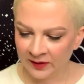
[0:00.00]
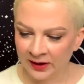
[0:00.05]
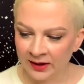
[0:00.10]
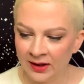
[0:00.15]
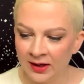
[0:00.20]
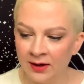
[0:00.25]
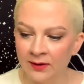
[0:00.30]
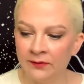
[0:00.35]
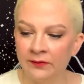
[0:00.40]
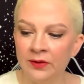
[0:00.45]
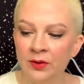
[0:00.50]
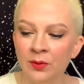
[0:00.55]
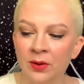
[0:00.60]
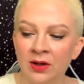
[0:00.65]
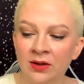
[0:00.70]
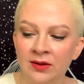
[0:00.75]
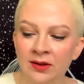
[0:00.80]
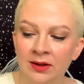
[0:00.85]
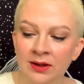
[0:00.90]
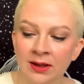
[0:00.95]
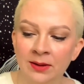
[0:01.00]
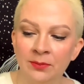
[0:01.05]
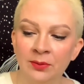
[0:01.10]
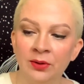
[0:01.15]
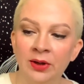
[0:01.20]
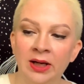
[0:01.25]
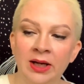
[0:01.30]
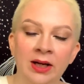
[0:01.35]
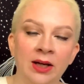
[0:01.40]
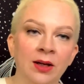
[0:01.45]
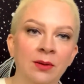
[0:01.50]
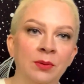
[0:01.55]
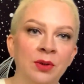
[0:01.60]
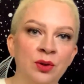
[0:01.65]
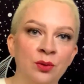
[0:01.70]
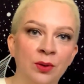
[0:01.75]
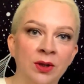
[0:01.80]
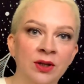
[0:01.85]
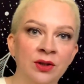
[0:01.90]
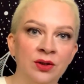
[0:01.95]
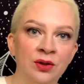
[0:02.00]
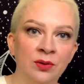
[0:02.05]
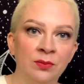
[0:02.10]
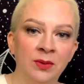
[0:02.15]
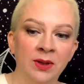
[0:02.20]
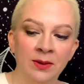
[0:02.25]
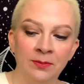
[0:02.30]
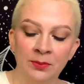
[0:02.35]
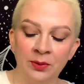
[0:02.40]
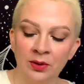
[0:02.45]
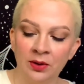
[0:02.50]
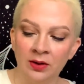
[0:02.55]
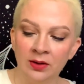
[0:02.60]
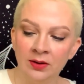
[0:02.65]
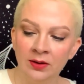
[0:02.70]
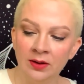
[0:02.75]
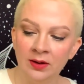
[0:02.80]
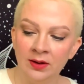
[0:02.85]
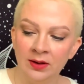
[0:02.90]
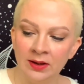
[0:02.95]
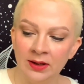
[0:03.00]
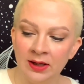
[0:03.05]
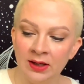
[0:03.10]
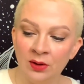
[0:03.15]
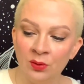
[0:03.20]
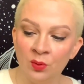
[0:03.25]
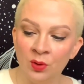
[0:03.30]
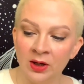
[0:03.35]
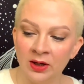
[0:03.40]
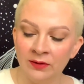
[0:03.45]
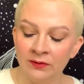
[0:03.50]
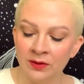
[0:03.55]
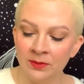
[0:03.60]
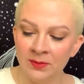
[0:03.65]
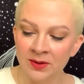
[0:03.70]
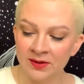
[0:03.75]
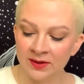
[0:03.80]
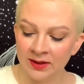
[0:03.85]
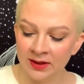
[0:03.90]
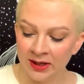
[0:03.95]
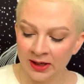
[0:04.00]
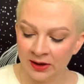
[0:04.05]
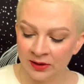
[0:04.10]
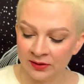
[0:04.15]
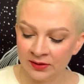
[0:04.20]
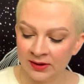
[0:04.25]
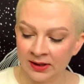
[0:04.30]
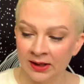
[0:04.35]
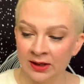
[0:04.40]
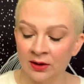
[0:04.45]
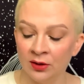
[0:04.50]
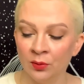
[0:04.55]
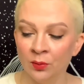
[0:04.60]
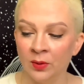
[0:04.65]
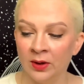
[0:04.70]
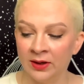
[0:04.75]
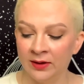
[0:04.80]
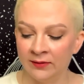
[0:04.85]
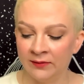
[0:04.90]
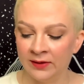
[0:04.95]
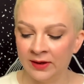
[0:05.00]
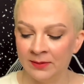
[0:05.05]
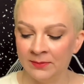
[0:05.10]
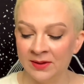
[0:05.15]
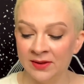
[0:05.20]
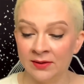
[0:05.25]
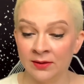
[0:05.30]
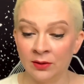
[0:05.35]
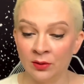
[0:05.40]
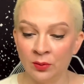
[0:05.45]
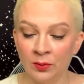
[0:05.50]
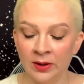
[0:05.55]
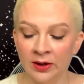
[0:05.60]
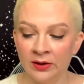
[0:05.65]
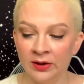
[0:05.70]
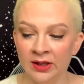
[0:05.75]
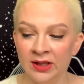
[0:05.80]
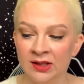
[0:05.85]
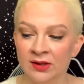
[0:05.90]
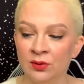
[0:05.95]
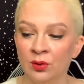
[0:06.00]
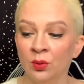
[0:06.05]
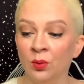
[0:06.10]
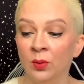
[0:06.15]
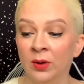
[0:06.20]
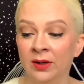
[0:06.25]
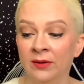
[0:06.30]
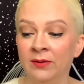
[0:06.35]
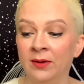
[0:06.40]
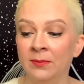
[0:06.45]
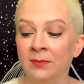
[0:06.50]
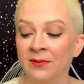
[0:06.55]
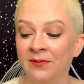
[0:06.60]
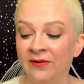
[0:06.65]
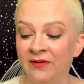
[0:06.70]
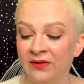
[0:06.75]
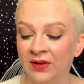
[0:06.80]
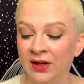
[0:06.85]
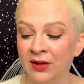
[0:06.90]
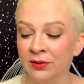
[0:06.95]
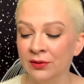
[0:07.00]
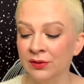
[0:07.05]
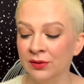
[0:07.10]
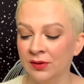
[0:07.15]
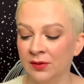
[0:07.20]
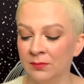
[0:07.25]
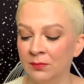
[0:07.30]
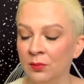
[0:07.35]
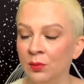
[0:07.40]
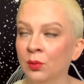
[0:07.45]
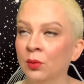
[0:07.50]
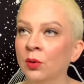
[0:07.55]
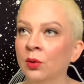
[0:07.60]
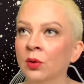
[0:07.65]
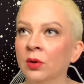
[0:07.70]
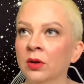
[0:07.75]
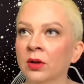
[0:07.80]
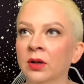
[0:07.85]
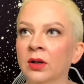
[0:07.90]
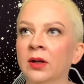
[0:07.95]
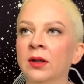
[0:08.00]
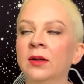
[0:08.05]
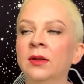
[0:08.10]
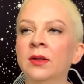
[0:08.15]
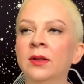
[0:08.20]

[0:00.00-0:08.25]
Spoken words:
If you are deliberating between two people, and one of them is an air sign, or one of them is an Aquarius, or one of them feels more